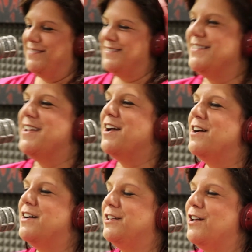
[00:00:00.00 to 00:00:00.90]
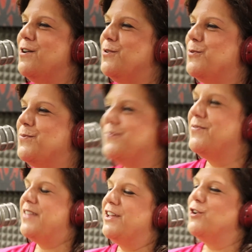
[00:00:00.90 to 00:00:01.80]
are you? Hello.
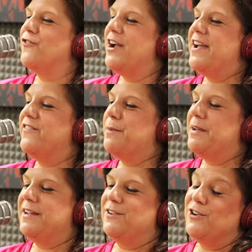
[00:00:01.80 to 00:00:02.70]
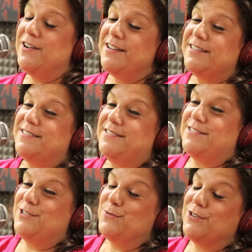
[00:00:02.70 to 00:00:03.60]
How Thank you for doing? having me. Good. Uh,
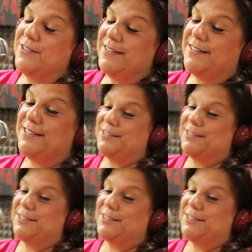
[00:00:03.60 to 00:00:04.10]
yeah. Doing good.